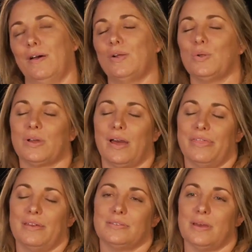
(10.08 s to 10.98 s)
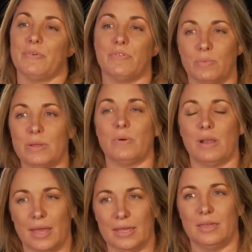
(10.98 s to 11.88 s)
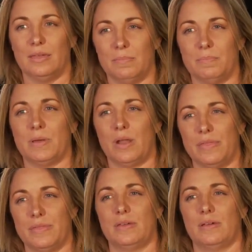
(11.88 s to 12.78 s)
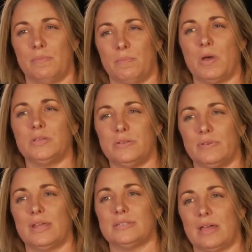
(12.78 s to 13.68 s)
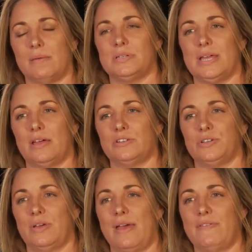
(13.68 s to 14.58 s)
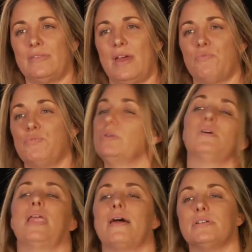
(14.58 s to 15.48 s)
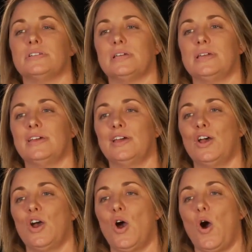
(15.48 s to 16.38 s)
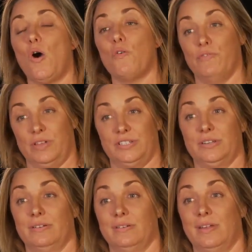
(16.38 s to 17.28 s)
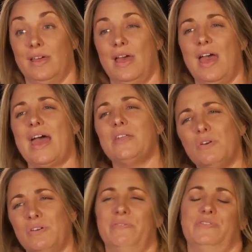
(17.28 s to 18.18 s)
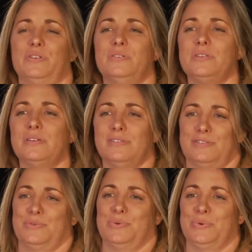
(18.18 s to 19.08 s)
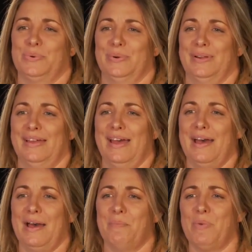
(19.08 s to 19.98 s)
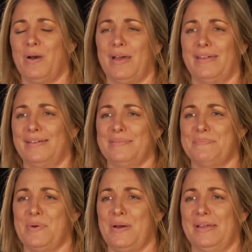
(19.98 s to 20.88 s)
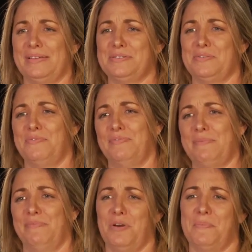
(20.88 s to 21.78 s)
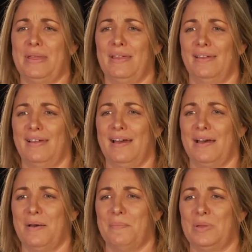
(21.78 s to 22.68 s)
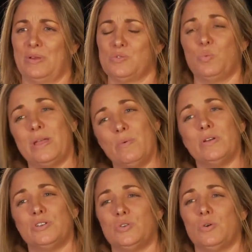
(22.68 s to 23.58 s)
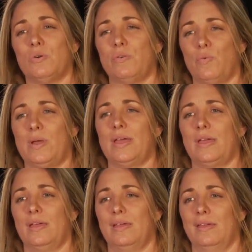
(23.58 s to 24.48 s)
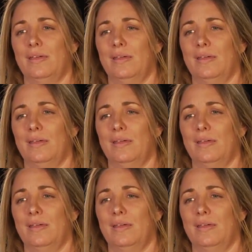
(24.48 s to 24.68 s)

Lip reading: oh look, I think some of it we were lucky, but I think most of it has come down to having that real clarity of vision and not confusing the school by sort of flip-flopping because we weren't sure of where